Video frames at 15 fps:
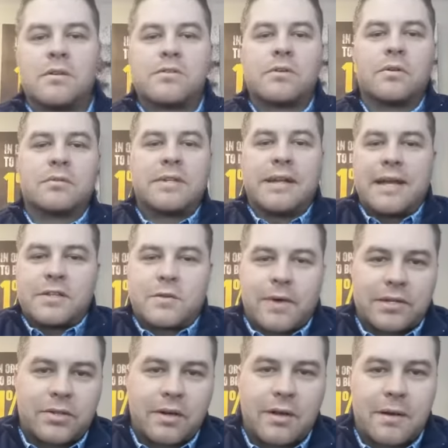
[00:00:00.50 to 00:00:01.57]
So today's
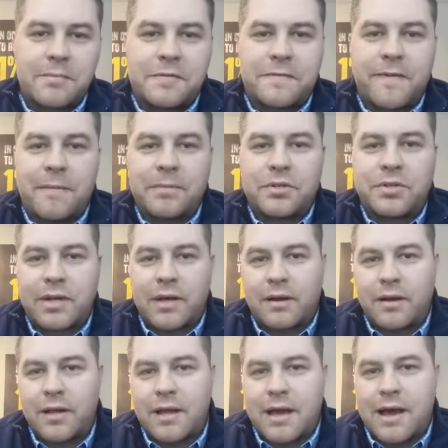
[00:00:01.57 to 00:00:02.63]
question comes from
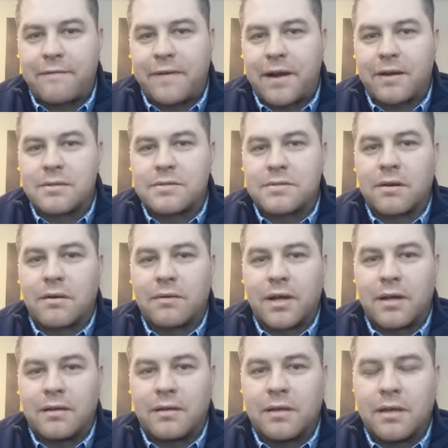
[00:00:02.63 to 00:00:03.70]
Sherry out of
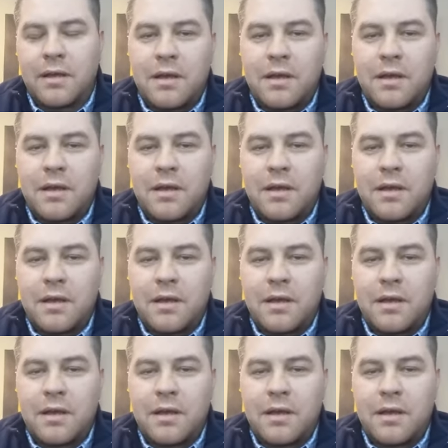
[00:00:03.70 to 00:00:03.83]
Arizona,